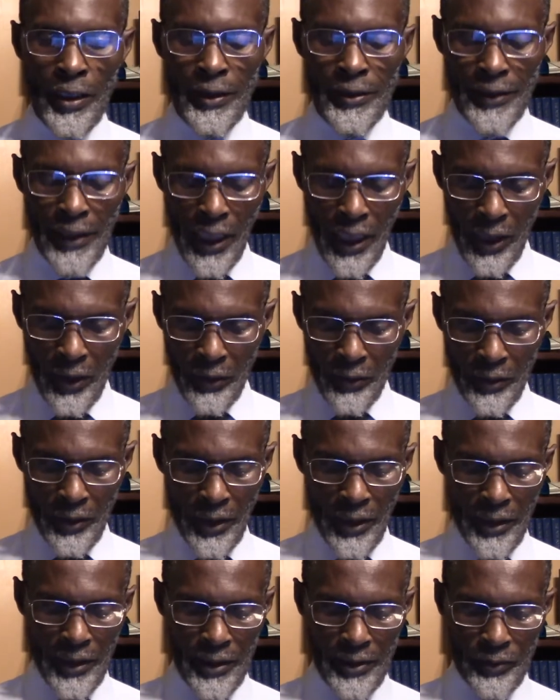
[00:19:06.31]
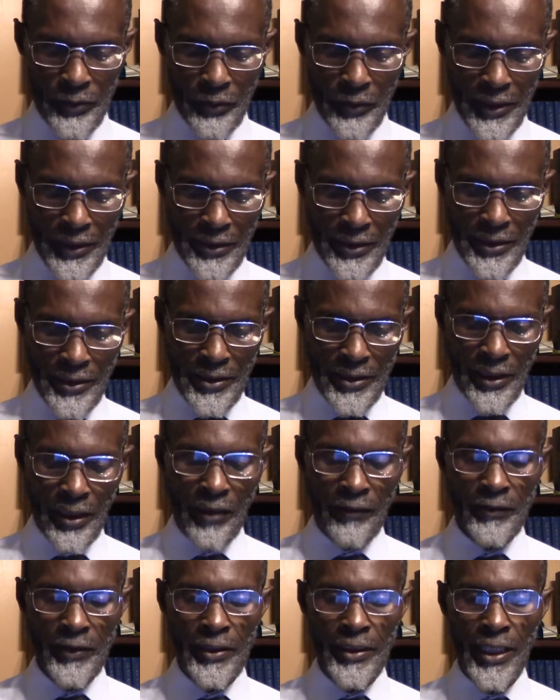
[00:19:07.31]
now, and we
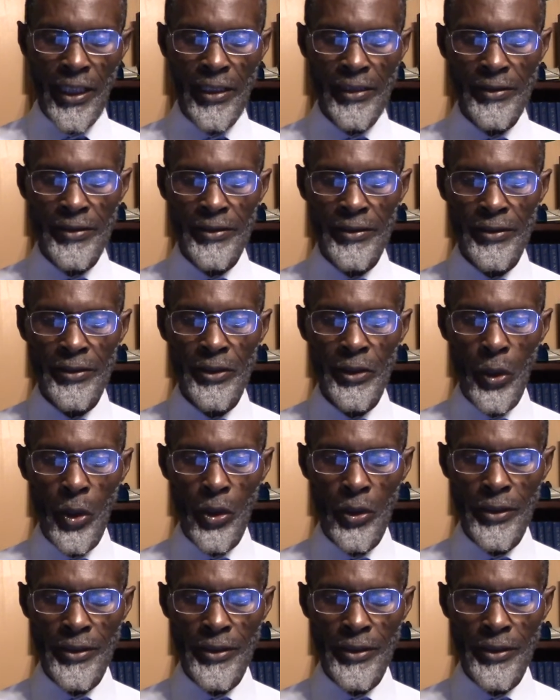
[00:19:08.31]
discover that no,